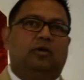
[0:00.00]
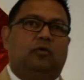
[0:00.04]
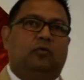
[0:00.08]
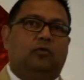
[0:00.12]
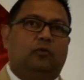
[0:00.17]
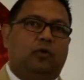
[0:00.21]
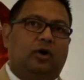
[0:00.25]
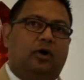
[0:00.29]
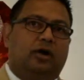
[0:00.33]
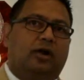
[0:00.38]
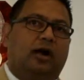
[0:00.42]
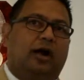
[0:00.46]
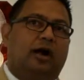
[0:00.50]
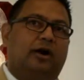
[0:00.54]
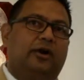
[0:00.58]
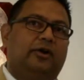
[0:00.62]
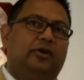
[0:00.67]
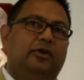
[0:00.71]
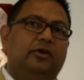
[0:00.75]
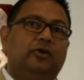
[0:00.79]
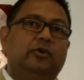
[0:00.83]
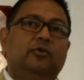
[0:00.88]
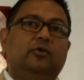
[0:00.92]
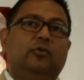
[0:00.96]
What are
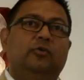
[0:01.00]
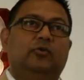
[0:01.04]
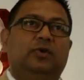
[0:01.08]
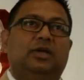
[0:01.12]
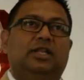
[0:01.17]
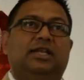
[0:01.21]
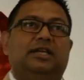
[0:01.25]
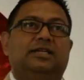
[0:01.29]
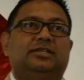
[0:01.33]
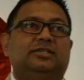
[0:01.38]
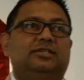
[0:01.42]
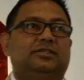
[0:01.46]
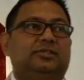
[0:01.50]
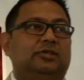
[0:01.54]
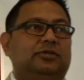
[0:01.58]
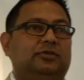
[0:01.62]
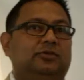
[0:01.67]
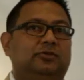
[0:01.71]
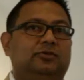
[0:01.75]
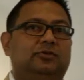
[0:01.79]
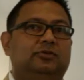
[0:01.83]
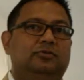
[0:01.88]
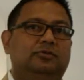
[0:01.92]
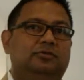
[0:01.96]
you willing to
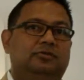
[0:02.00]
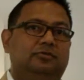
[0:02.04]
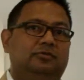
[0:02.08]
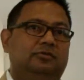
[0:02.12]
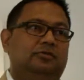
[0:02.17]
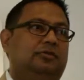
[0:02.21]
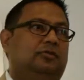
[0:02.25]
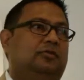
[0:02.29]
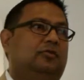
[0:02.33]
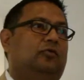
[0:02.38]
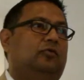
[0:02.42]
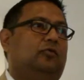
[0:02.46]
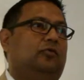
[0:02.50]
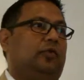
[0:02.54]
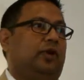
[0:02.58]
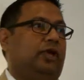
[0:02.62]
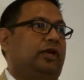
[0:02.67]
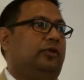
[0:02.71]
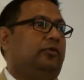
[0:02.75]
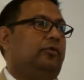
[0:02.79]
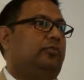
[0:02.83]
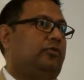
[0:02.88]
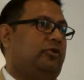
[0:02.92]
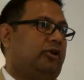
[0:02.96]
do
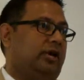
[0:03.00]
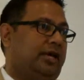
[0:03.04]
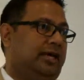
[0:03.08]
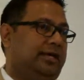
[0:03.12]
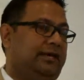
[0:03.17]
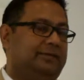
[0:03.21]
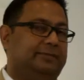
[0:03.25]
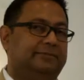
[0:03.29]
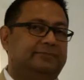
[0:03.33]
when you pray?